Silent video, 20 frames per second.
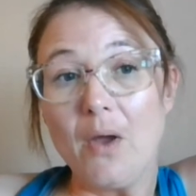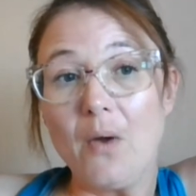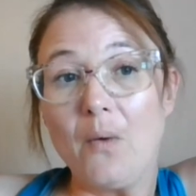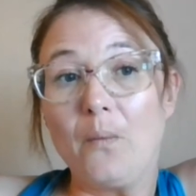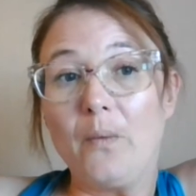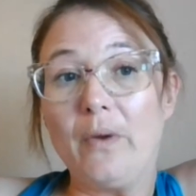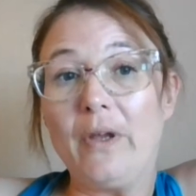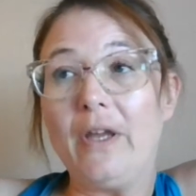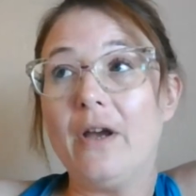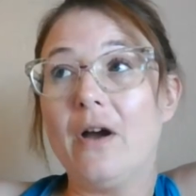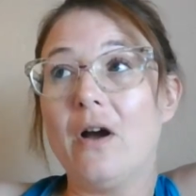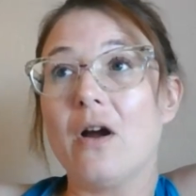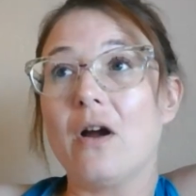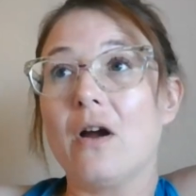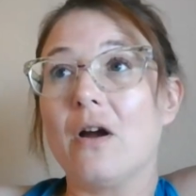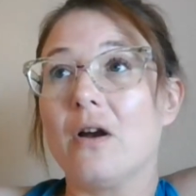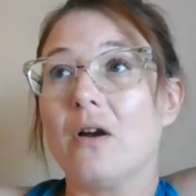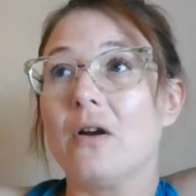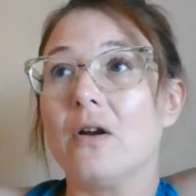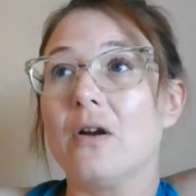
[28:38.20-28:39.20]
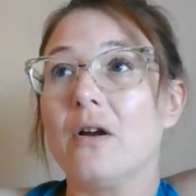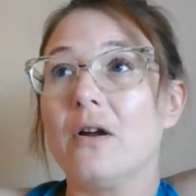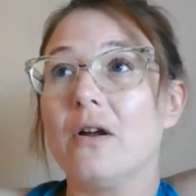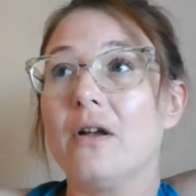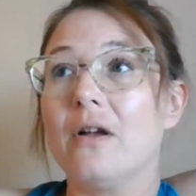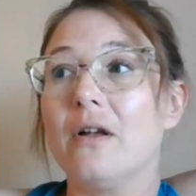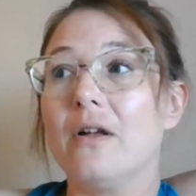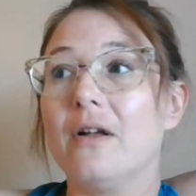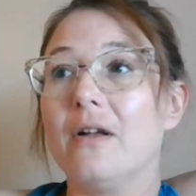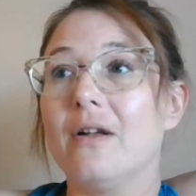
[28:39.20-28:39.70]
We are
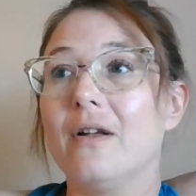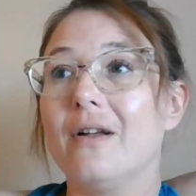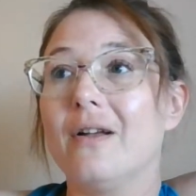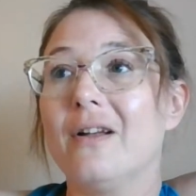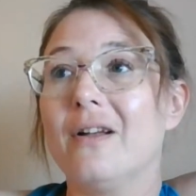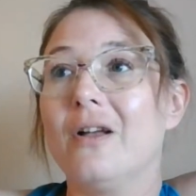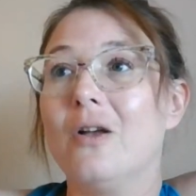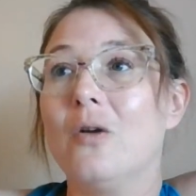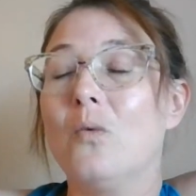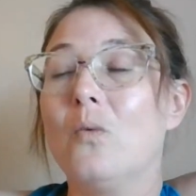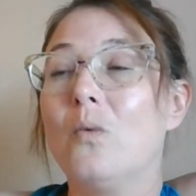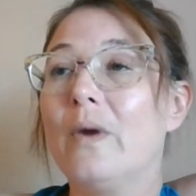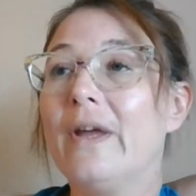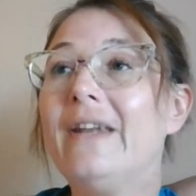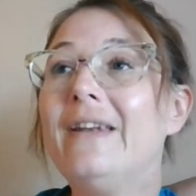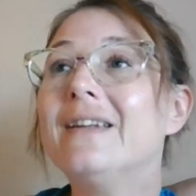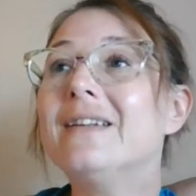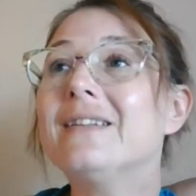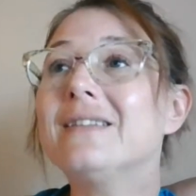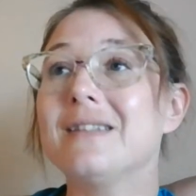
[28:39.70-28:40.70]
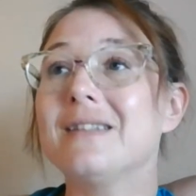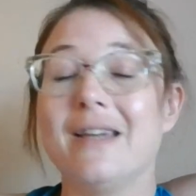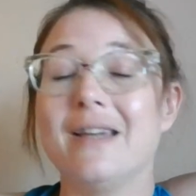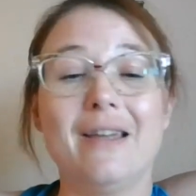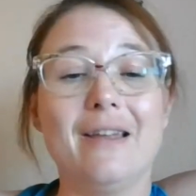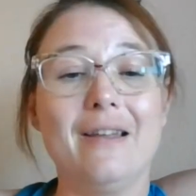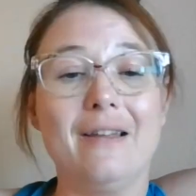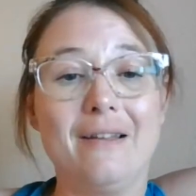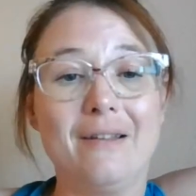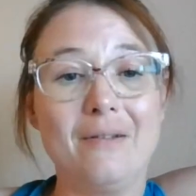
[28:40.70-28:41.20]

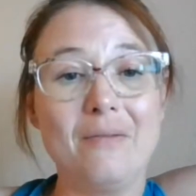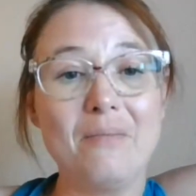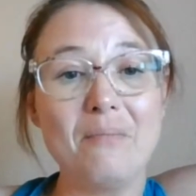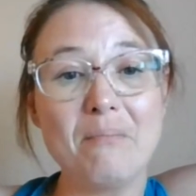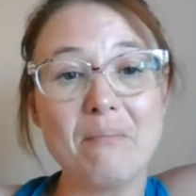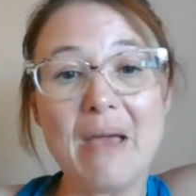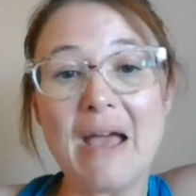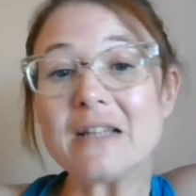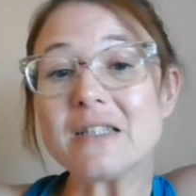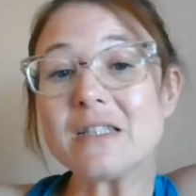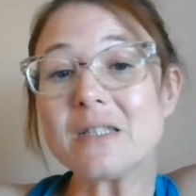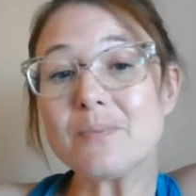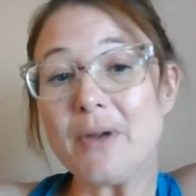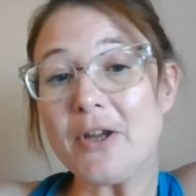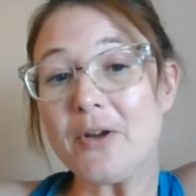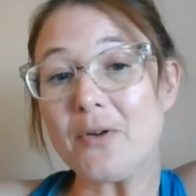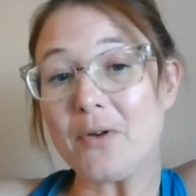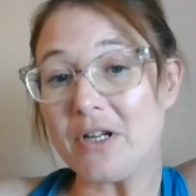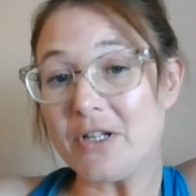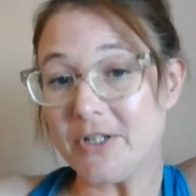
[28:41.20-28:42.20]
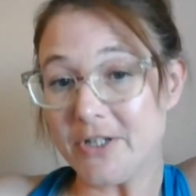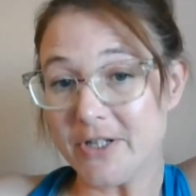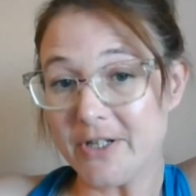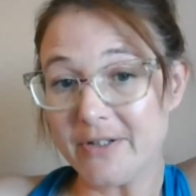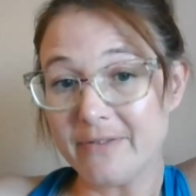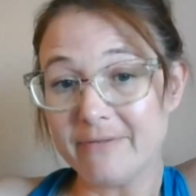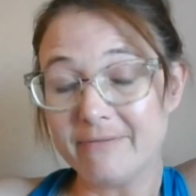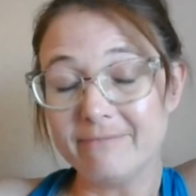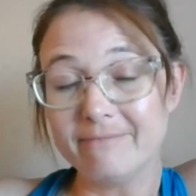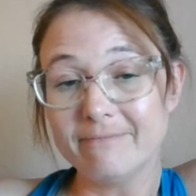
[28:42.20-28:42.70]
witnessing mass
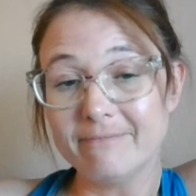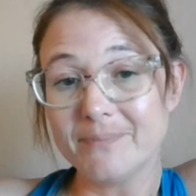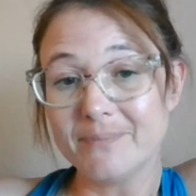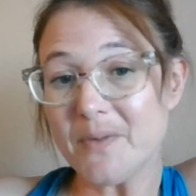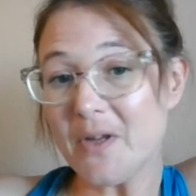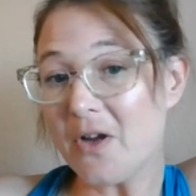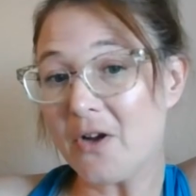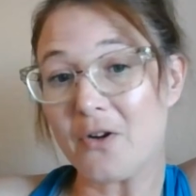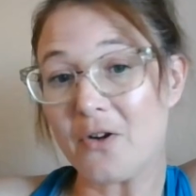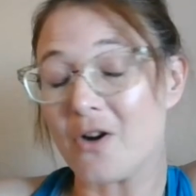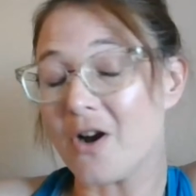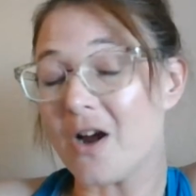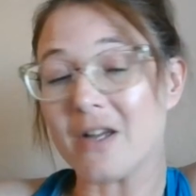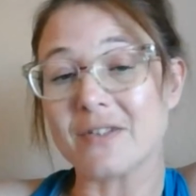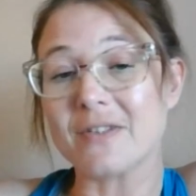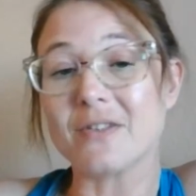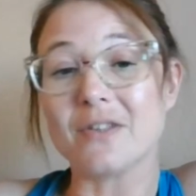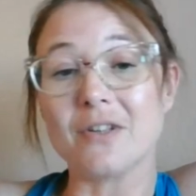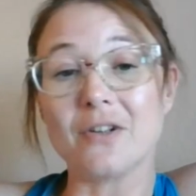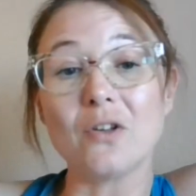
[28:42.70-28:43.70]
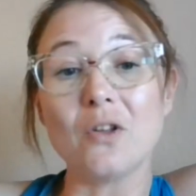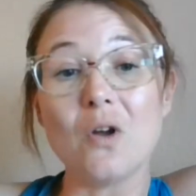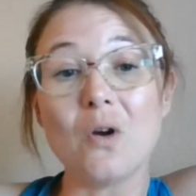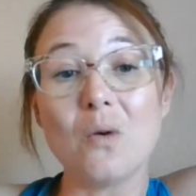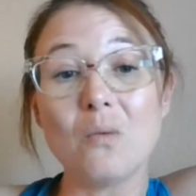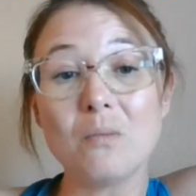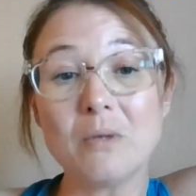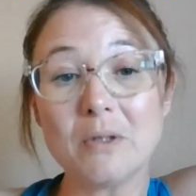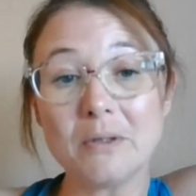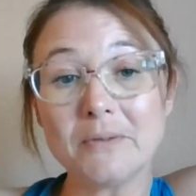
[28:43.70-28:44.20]
migration across the globe.